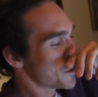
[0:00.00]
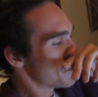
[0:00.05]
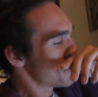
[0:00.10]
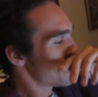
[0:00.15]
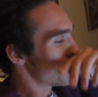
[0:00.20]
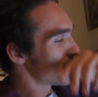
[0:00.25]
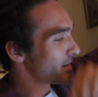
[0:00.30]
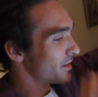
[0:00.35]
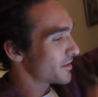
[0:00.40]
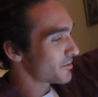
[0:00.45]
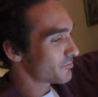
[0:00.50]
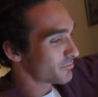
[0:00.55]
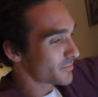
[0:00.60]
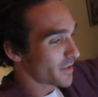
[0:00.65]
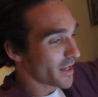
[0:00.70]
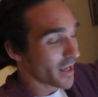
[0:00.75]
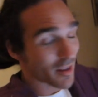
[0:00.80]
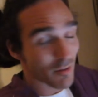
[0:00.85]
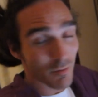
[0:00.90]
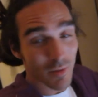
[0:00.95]
But
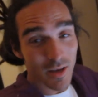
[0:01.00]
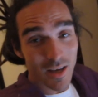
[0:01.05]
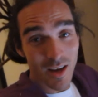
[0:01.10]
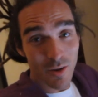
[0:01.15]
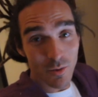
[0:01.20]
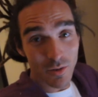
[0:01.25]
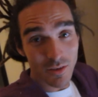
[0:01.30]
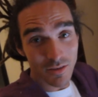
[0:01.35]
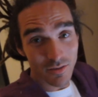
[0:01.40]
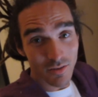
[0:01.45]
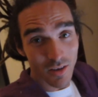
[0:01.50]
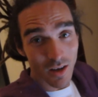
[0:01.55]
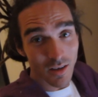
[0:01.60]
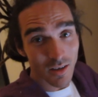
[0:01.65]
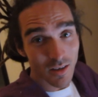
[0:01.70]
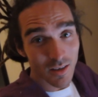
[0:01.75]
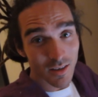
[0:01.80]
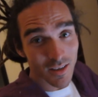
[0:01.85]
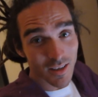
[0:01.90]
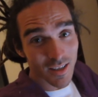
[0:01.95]
yeah, the meetup was
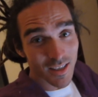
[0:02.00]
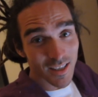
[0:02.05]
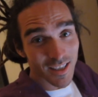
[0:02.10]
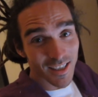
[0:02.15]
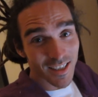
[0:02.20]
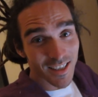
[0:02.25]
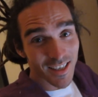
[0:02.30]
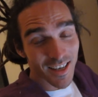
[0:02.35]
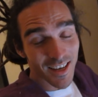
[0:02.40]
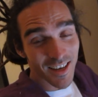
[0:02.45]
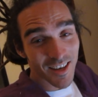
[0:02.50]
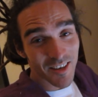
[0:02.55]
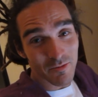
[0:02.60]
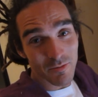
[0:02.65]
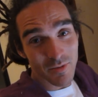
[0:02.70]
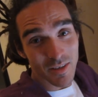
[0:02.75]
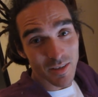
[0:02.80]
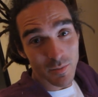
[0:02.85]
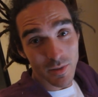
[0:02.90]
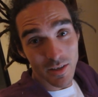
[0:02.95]
fun.
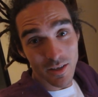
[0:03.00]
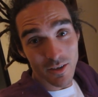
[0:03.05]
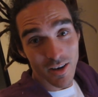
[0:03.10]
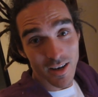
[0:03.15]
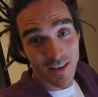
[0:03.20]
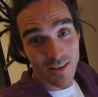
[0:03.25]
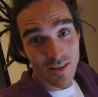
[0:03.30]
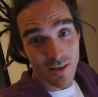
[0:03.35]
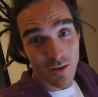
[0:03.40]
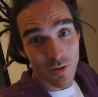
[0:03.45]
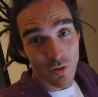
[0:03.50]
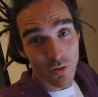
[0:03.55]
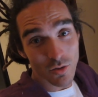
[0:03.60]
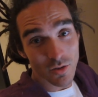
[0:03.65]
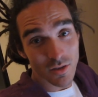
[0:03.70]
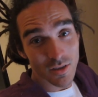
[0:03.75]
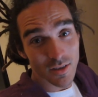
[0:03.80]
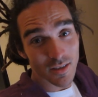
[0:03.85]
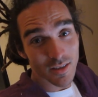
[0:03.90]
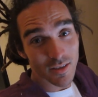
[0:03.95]
It's been great to
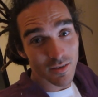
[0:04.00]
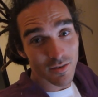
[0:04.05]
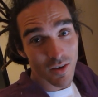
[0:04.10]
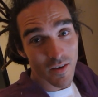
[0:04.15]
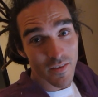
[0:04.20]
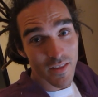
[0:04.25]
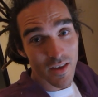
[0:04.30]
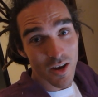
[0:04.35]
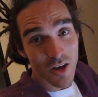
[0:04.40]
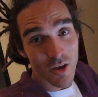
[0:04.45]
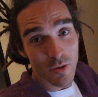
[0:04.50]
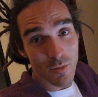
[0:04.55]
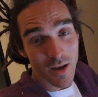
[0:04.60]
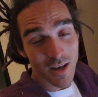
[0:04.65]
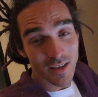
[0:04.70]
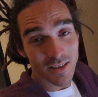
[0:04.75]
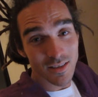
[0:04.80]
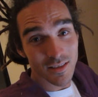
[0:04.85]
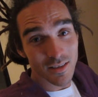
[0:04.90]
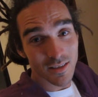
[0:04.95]
launch the Find the
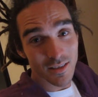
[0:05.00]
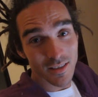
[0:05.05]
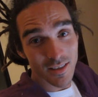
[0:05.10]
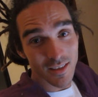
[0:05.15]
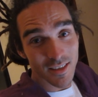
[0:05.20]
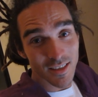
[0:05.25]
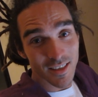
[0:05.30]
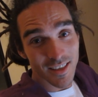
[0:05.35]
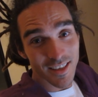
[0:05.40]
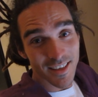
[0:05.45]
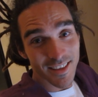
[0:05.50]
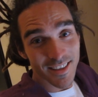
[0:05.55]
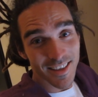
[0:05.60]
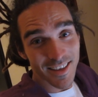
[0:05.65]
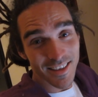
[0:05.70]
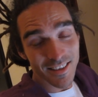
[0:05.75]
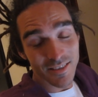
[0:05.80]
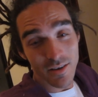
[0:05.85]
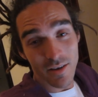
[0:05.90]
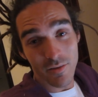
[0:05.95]
Nomads.
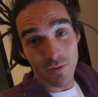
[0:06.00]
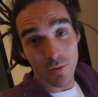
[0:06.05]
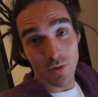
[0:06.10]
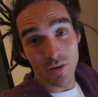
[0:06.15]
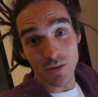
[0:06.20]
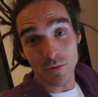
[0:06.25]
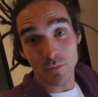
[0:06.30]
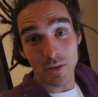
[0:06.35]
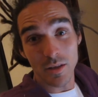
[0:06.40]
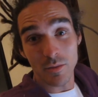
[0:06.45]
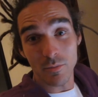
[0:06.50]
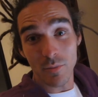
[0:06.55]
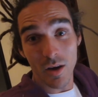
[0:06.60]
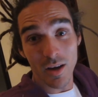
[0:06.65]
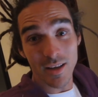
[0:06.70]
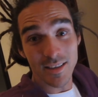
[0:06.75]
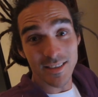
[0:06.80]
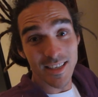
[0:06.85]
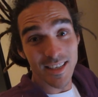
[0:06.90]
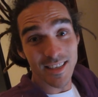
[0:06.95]
Thanks for everyone who's been
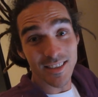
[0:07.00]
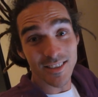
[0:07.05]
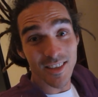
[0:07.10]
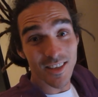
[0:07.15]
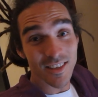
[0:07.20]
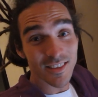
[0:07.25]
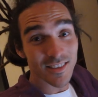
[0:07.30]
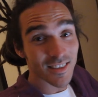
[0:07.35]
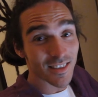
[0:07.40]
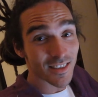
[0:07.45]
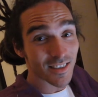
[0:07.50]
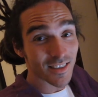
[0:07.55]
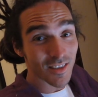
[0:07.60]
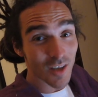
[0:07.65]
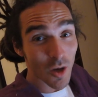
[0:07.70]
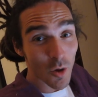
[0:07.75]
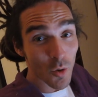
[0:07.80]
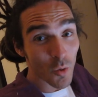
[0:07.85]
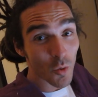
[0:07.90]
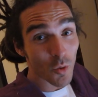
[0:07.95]
buying t-shirts. It's
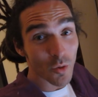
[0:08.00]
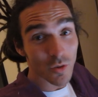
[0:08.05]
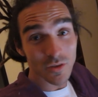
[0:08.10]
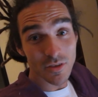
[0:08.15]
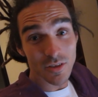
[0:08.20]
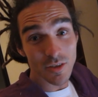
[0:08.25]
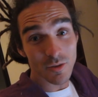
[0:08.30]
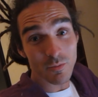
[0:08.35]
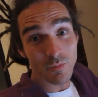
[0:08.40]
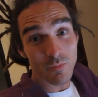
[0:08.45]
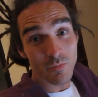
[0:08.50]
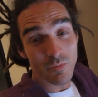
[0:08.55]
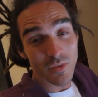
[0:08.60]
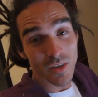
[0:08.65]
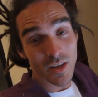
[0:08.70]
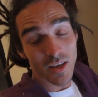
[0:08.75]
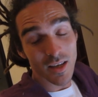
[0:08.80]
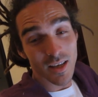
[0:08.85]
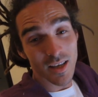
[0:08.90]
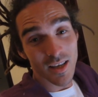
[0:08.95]
so awesome.
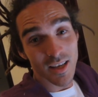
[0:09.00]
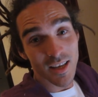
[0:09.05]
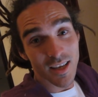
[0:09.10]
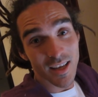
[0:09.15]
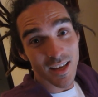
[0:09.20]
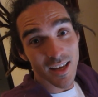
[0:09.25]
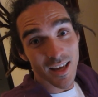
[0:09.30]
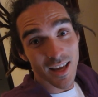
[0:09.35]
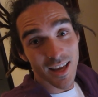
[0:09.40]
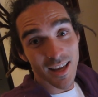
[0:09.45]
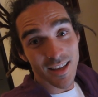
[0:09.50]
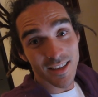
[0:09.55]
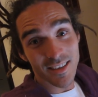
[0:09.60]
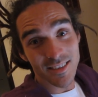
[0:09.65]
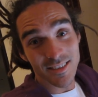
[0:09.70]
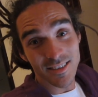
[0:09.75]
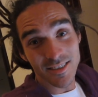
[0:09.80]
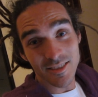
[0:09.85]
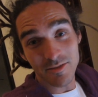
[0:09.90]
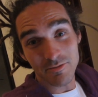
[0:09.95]

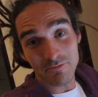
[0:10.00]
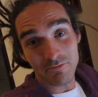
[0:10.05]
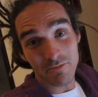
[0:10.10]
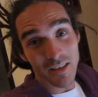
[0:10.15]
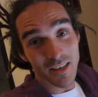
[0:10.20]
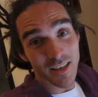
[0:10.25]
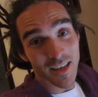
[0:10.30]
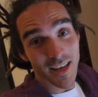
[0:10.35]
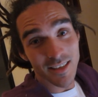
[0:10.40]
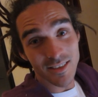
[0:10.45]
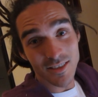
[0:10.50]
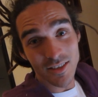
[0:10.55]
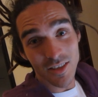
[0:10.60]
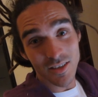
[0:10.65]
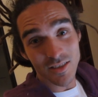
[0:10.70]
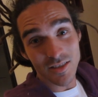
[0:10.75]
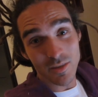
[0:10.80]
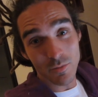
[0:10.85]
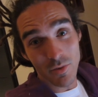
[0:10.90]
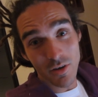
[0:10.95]
And I'll catch you
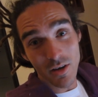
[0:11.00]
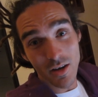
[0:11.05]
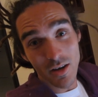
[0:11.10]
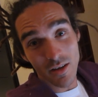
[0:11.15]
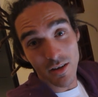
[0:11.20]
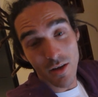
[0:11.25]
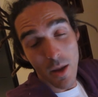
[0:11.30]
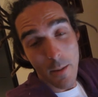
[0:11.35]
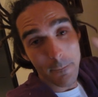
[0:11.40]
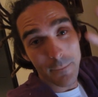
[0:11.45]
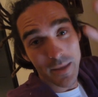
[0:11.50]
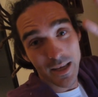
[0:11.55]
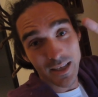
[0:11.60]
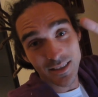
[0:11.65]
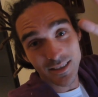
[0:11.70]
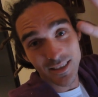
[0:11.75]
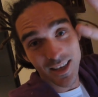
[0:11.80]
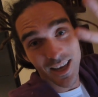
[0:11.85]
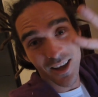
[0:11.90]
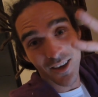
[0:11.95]
guys tomorrow.
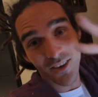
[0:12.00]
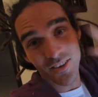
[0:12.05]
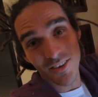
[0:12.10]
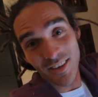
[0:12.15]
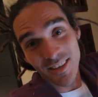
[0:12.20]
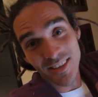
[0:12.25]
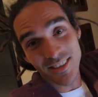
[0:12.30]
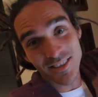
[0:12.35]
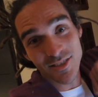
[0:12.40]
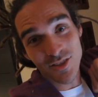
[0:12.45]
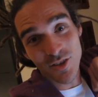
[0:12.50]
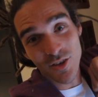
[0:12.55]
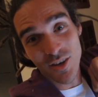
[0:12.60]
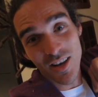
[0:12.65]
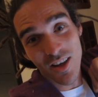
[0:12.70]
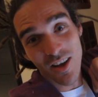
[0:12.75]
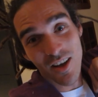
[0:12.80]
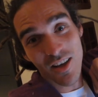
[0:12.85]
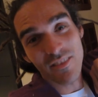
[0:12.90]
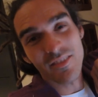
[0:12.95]
Peace out. Enjoy
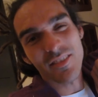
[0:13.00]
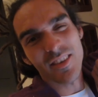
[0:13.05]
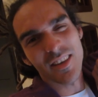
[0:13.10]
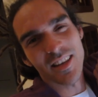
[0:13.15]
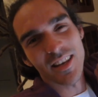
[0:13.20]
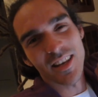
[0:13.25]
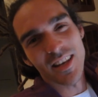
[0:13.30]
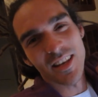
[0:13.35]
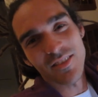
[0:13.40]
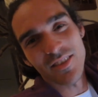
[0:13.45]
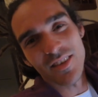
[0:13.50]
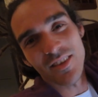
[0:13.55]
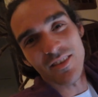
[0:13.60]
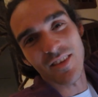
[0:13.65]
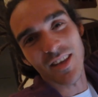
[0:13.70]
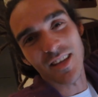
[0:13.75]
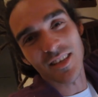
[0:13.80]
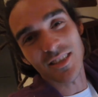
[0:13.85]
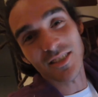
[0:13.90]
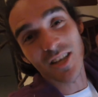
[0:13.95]
life. Live the
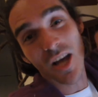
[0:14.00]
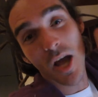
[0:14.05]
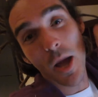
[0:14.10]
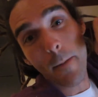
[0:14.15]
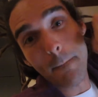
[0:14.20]
adventure.